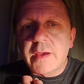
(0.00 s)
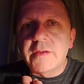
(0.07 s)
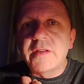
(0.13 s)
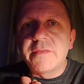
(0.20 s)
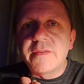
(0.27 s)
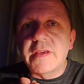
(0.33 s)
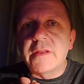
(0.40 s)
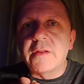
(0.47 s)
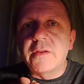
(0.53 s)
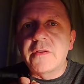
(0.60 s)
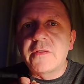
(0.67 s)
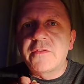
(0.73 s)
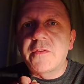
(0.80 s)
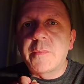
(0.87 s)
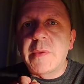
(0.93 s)
difficult it
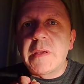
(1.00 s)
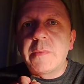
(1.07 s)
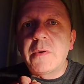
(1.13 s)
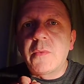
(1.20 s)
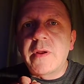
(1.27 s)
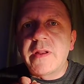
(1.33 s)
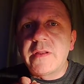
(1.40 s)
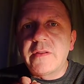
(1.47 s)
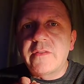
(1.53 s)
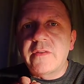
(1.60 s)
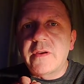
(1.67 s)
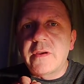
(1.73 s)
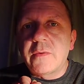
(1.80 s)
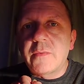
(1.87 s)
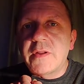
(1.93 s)
is for people when it
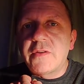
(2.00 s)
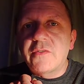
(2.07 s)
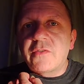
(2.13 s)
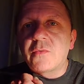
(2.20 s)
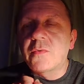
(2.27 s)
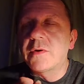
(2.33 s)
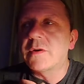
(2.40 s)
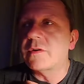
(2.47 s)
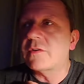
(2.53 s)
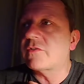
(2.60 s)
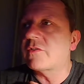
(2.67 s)
doesn't work.